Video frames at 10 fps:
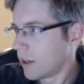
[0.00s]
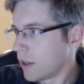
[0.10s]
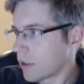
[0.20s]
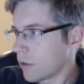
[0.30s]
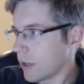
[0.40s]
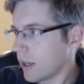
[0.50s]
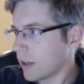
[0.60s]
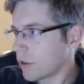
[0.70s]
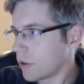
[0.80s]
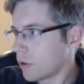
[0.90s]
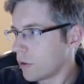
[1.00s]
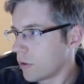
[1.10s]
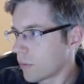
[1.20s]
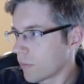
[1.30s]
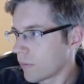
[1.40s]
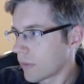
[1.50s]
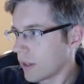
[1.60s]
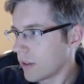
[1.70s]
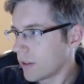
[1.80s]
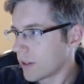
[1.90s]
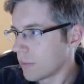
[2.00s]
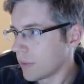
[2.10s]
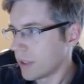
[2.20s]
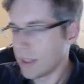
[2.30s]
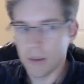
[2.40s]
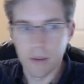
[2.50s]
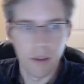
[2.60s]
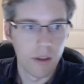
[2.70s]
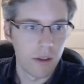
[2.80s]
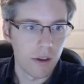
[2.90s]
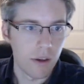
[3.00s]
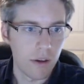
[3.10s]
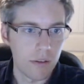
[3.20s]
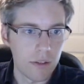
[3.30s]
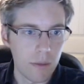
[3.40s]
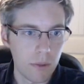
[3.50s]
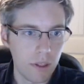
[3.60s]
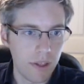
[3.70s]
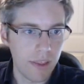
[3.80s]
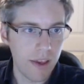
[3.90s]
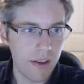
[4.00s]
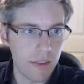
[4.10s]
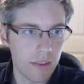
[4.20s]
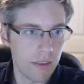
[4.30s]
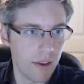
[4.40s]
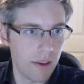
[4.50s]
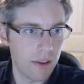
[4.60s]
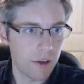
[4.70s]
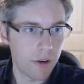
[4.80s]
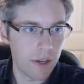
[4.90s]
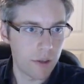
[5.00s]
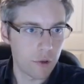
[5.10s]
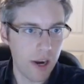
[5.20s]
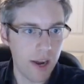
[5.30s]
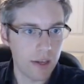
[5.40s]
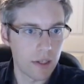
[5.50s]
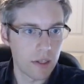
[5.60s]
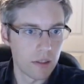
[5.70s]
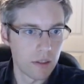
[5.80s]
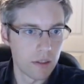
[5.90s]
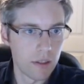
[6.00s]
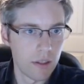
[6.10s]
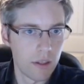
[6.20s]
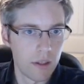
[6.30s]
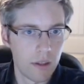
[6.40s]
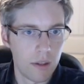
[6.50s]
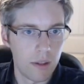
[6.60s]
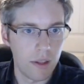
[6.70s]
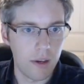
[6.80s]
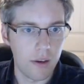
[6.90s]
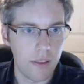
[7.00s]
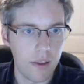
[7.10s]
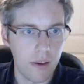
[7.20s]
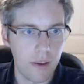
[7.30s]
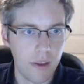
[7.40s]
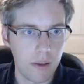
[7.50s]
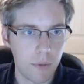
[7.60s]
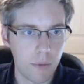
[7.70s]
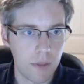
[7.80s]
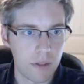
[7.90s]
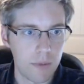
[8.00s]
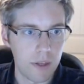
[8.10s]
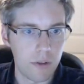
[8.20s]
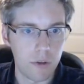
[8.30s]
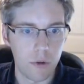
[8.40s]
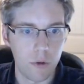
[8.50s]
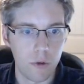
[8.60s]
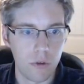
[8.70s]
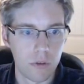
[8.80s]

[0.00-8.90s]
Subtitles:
So what I could do is simply double click that and then create a track, and then that permits me to